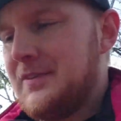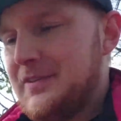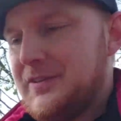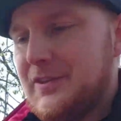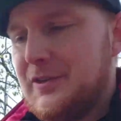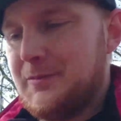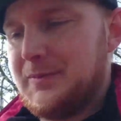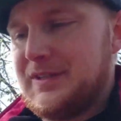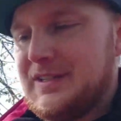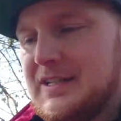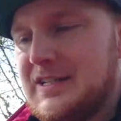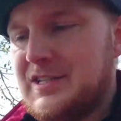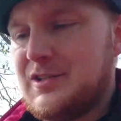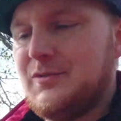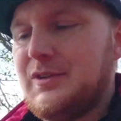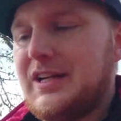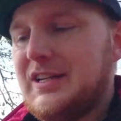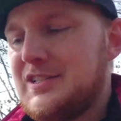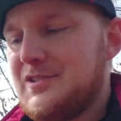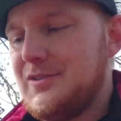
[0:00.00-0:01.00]
they've been so
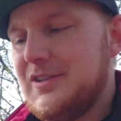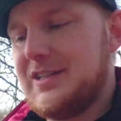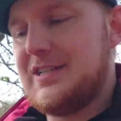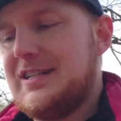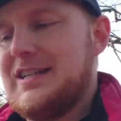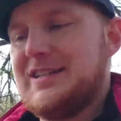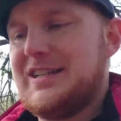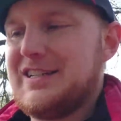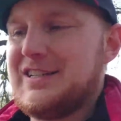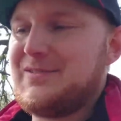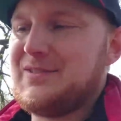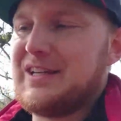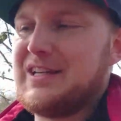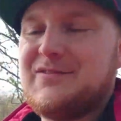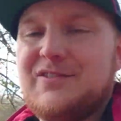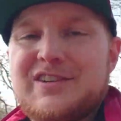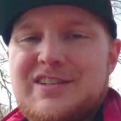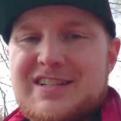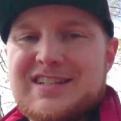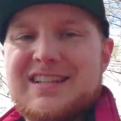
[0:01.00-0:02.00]
nice to us as to
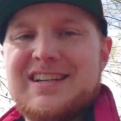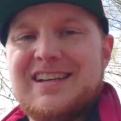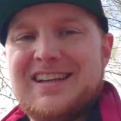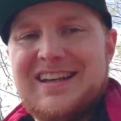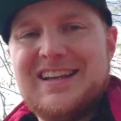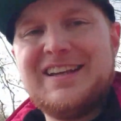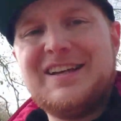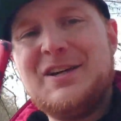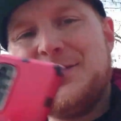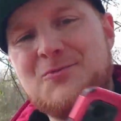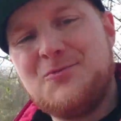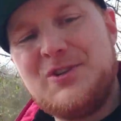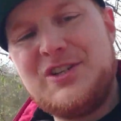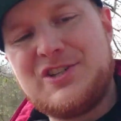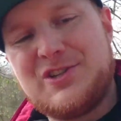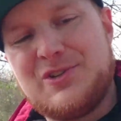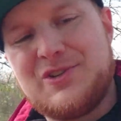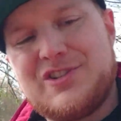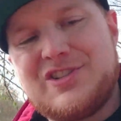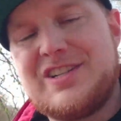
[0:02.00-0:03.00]
give us
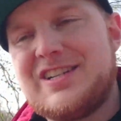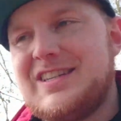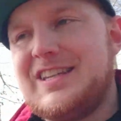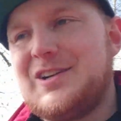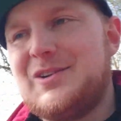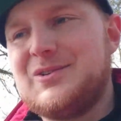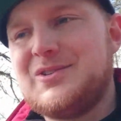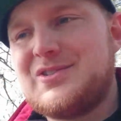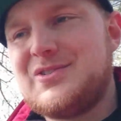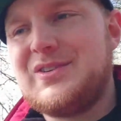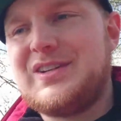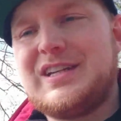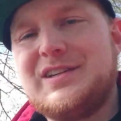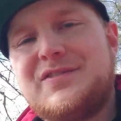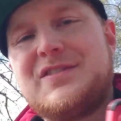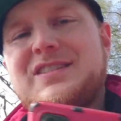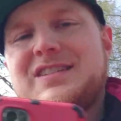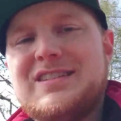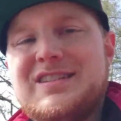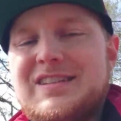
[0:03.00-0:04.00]
research that also
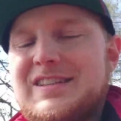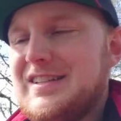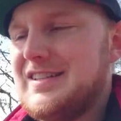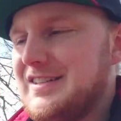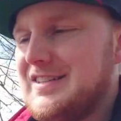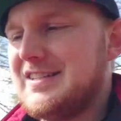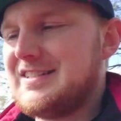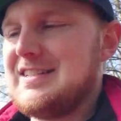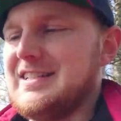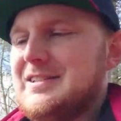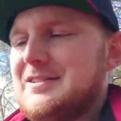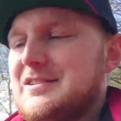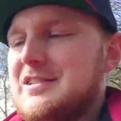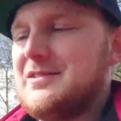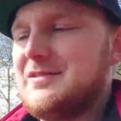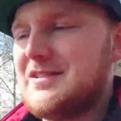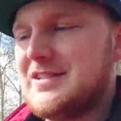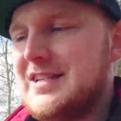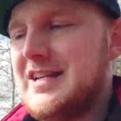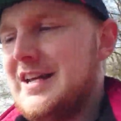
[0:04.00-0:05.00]
gives the Sinnoh
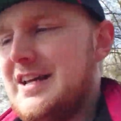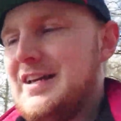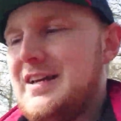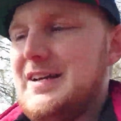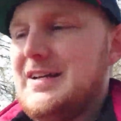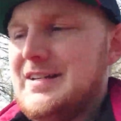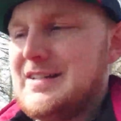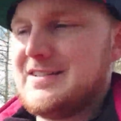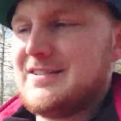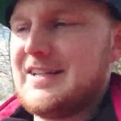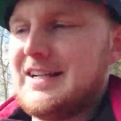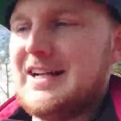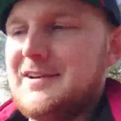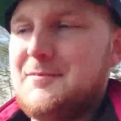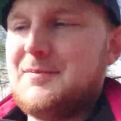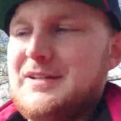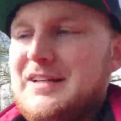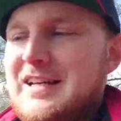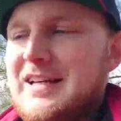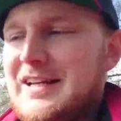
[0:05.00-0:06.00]
Stones. So like
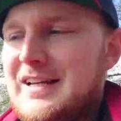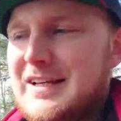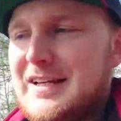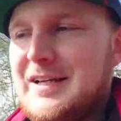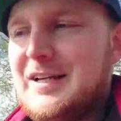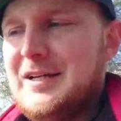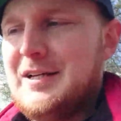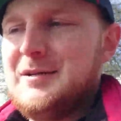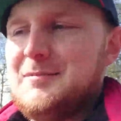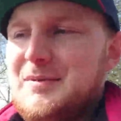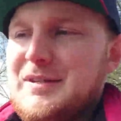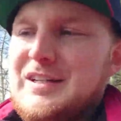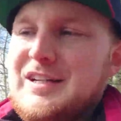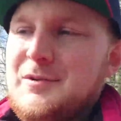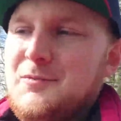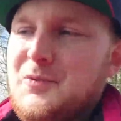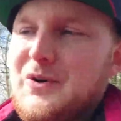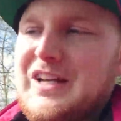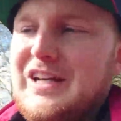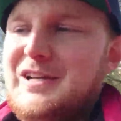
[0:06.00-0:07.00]
I've been
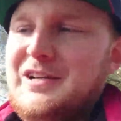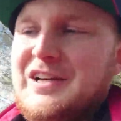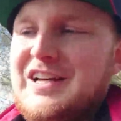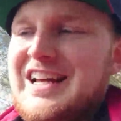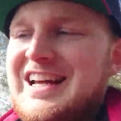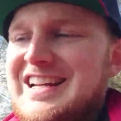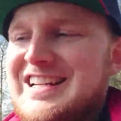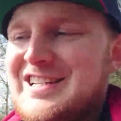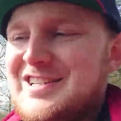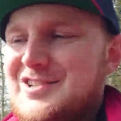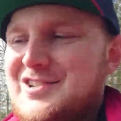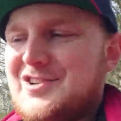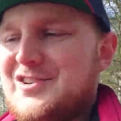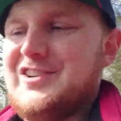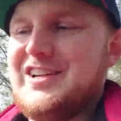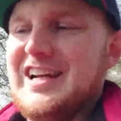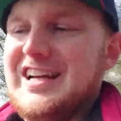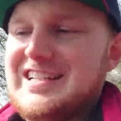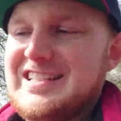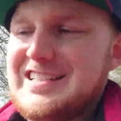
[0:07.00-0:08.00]
waiting to show
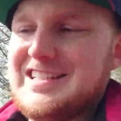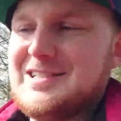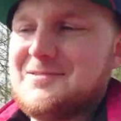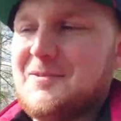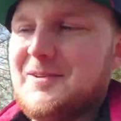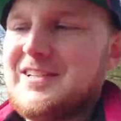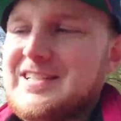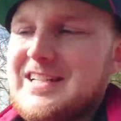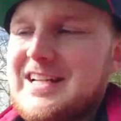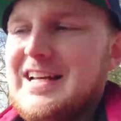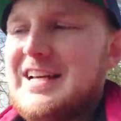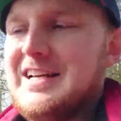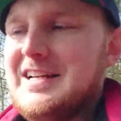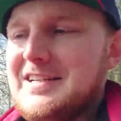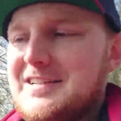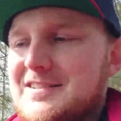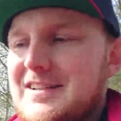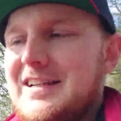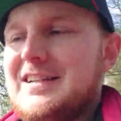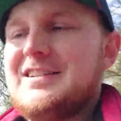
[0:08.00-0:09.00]
you guys these ones. So I